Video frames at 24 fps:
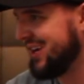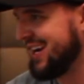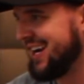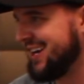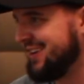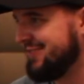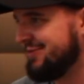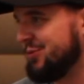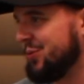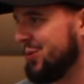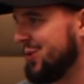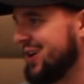
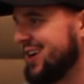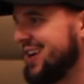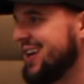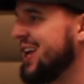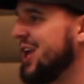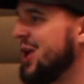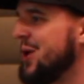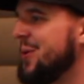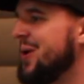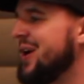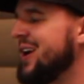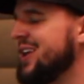creative wording
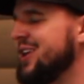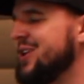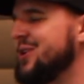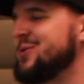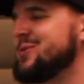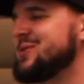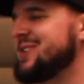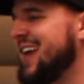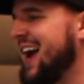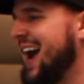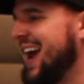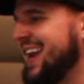you want to
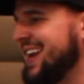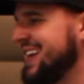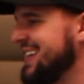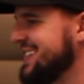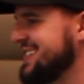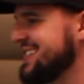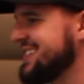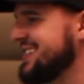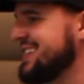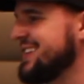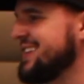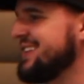use,
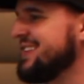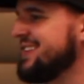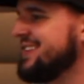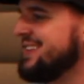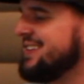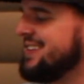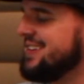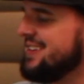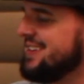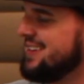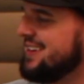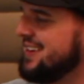guidance to
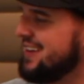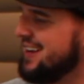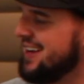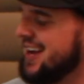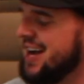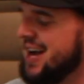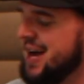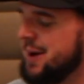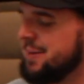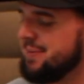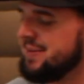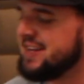
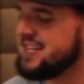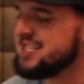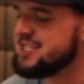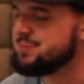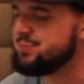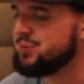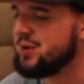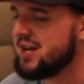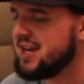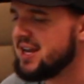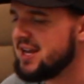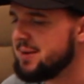
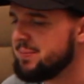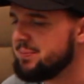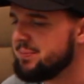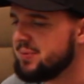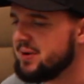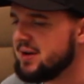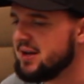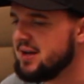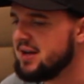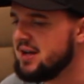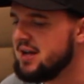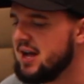explain it.
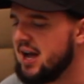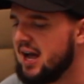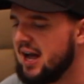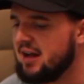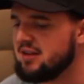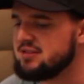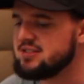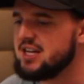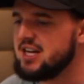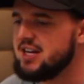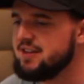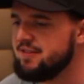But
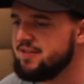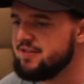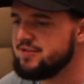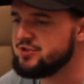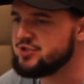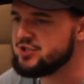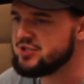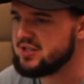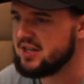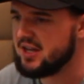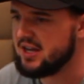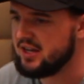outside of even
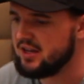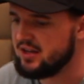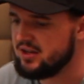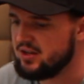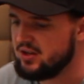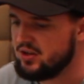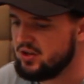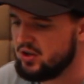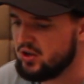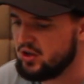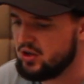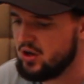just like
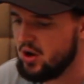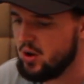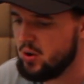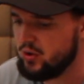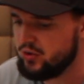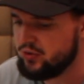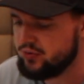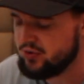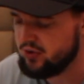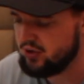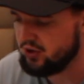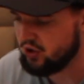
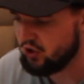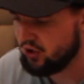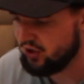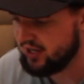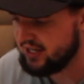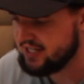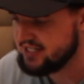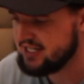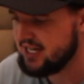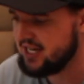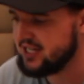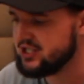going through the
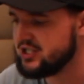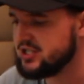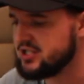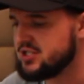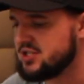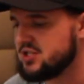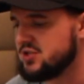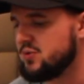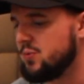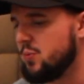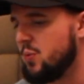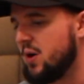learning stages
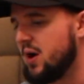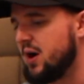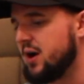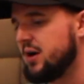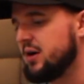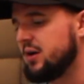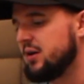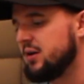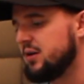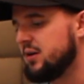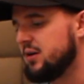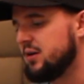to
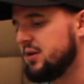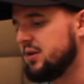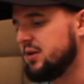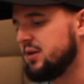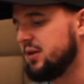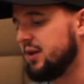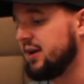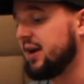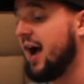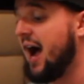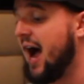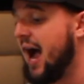where
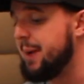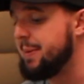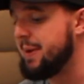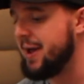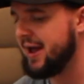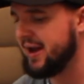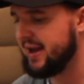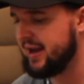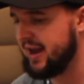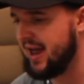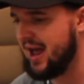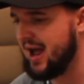like I'm
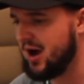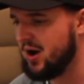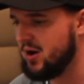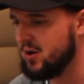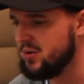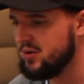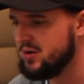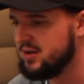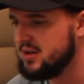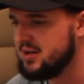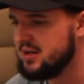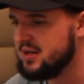at
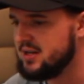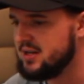now,